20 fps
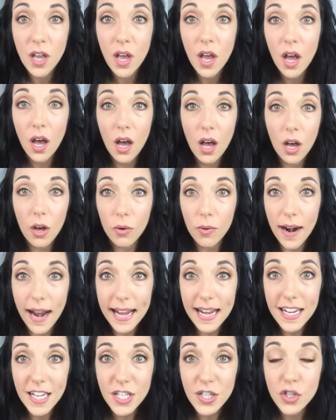All
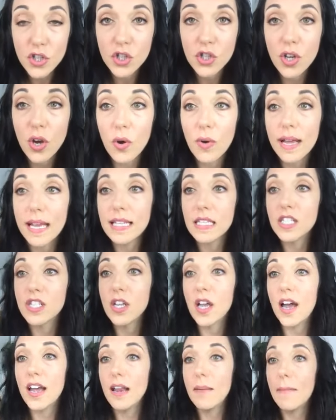right, so it's
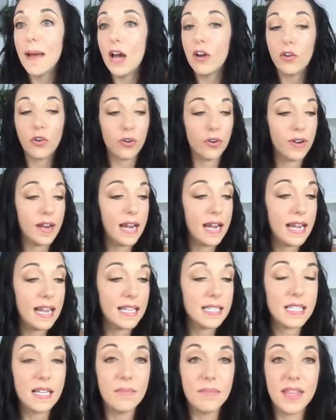not about
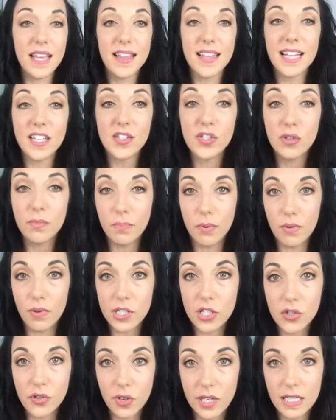creating something that's super
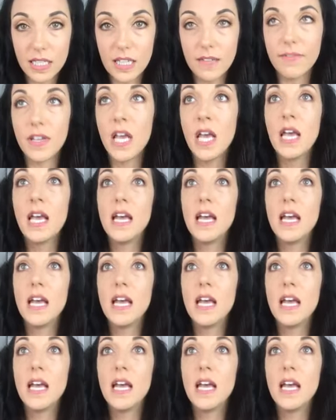restrictive.